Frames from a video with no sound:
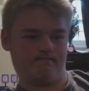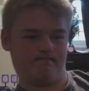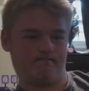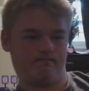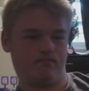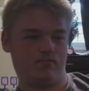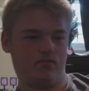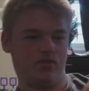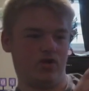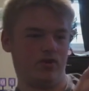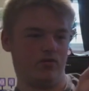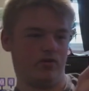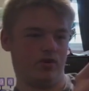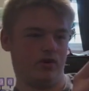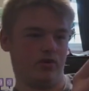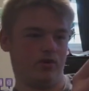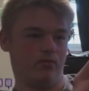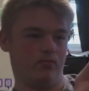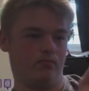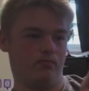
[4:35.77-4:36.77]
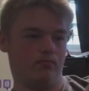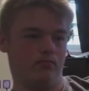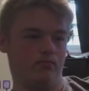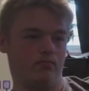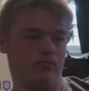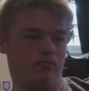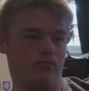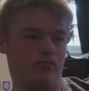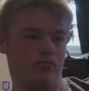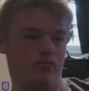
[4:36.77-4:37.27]
there we go.
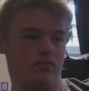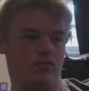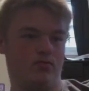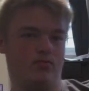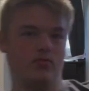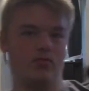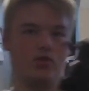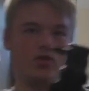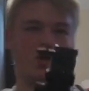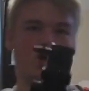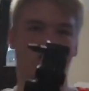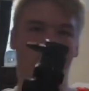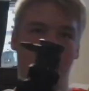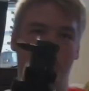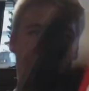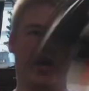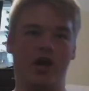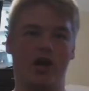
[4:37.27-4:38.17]
Oh, yeah.